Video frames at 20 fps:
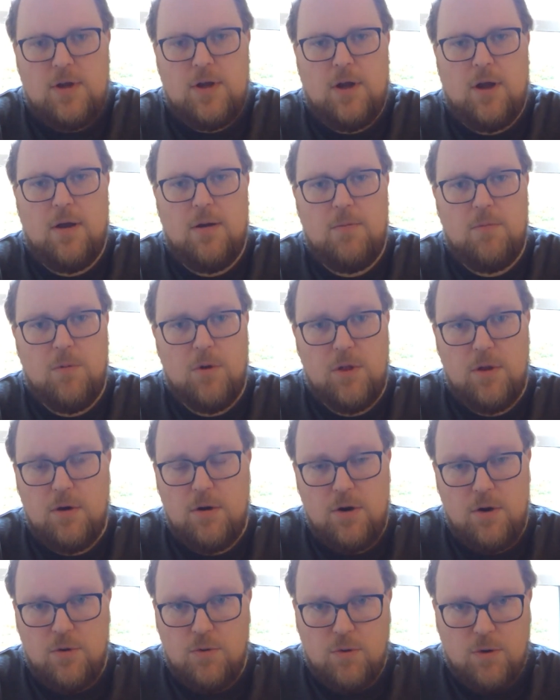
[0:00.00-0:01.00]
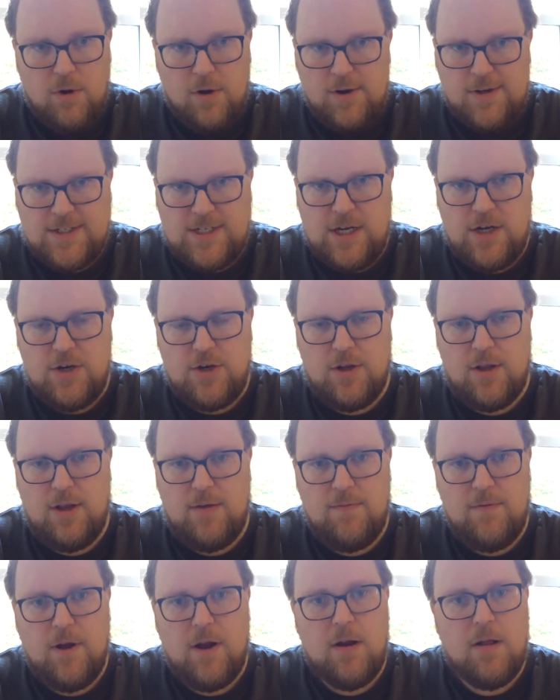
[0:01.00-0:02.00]
Well, they're a new organization.
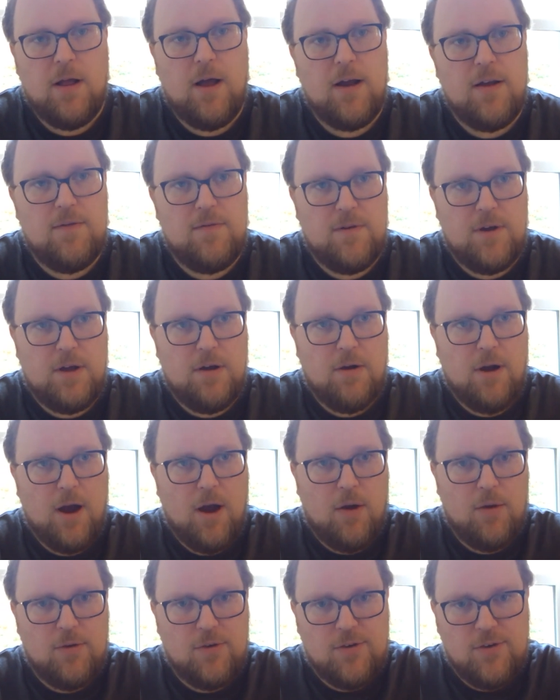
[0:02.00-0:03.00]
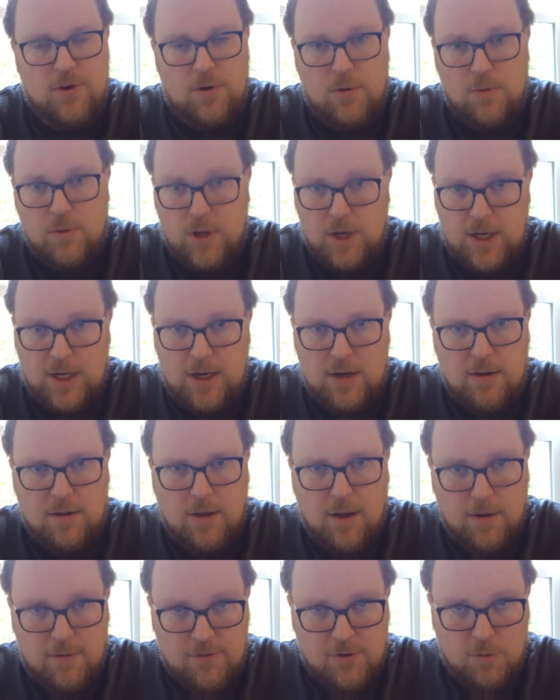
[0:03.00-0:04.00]
They've got a lot to figure out, and so they need a
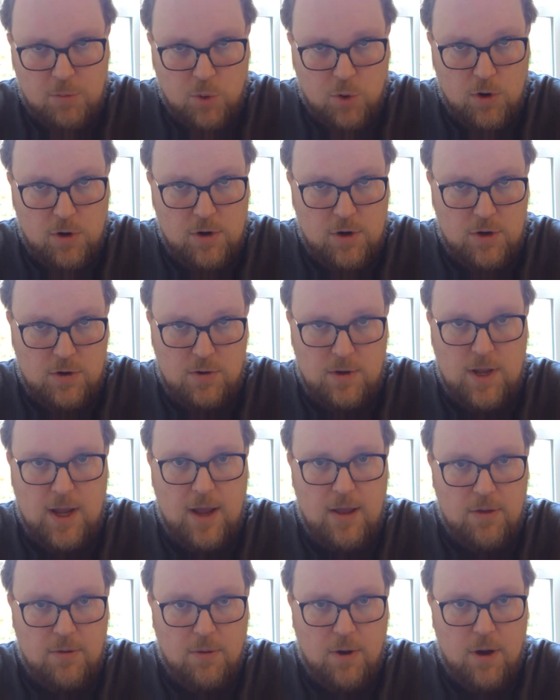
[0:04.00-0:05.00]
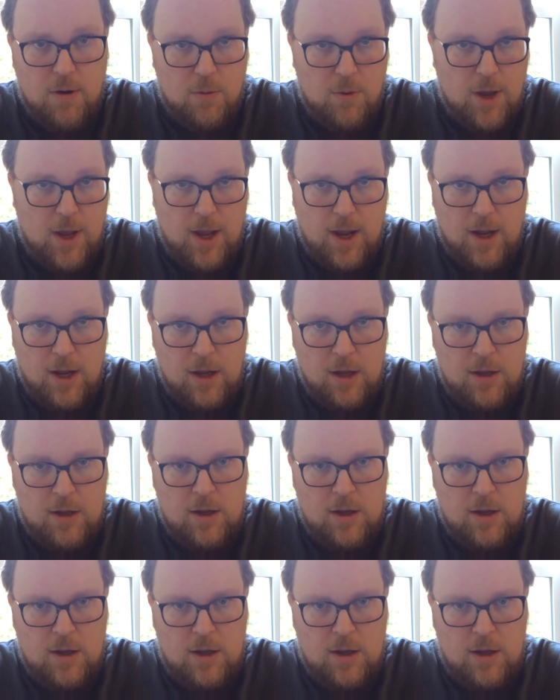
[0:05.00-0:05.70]
lot of support to do that the right way.